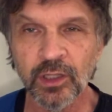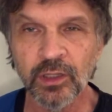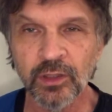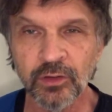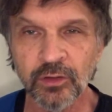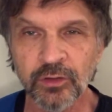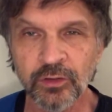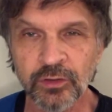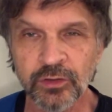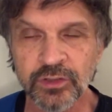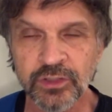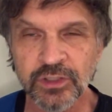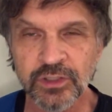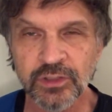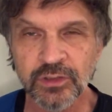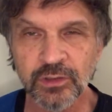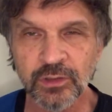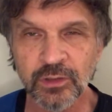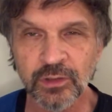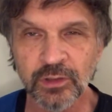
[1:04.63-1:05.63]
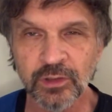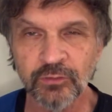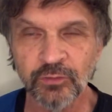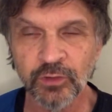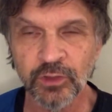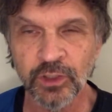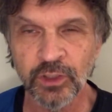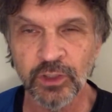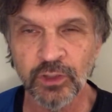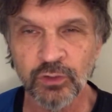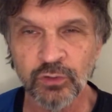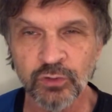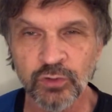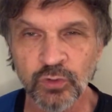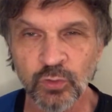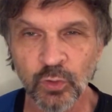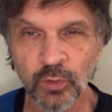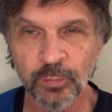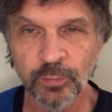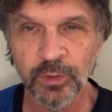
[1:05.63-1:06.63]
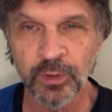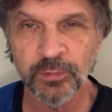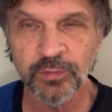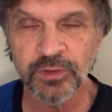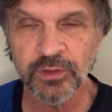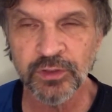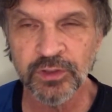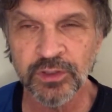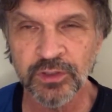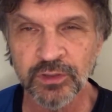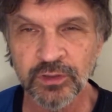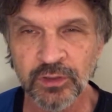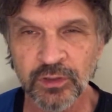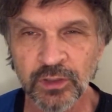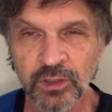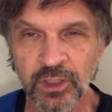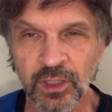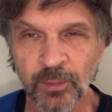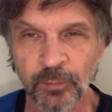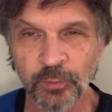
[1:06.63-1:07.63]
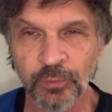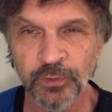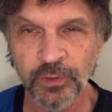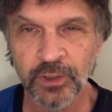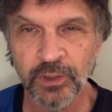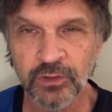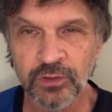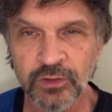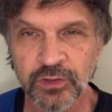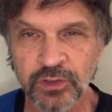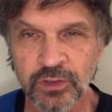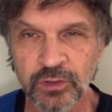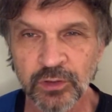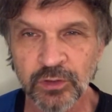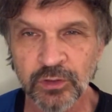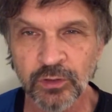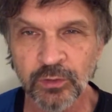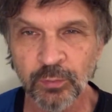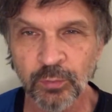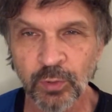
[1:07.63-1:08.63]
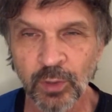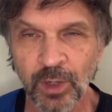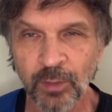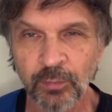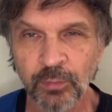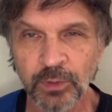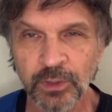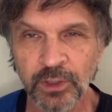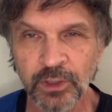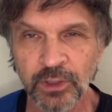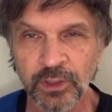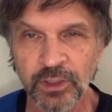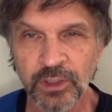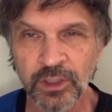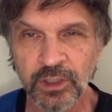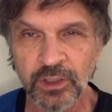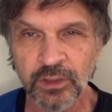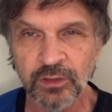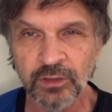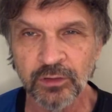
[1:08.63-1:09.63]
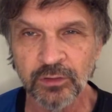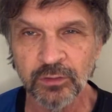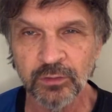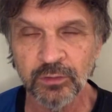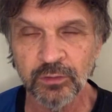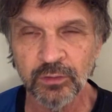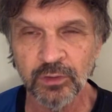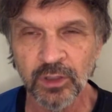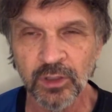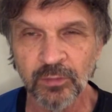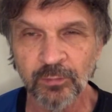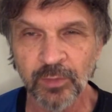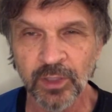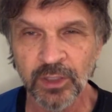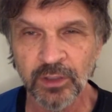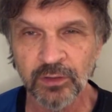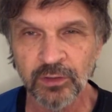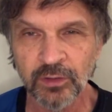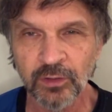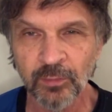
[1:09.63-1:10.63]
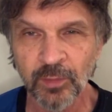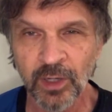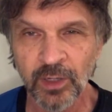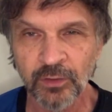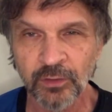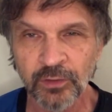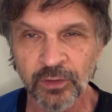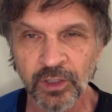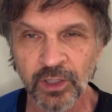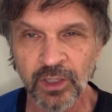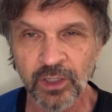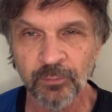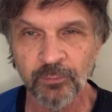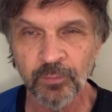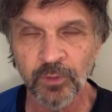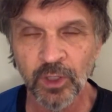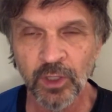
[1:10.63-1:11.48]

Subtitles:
if you're going to use short pips, there's a couple things you're probably going to need to make it in the modern game.